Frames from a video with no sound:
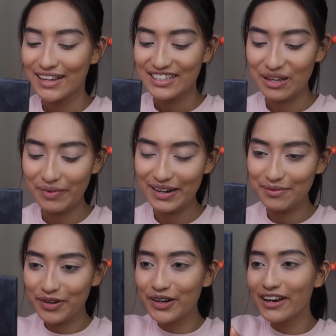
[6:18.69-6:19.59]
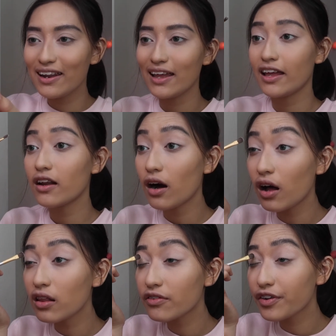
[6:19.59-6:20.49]
So I'm going to put it
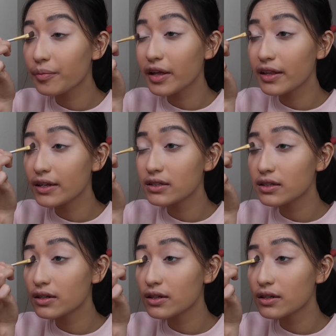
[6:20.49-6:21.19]
all over my lid.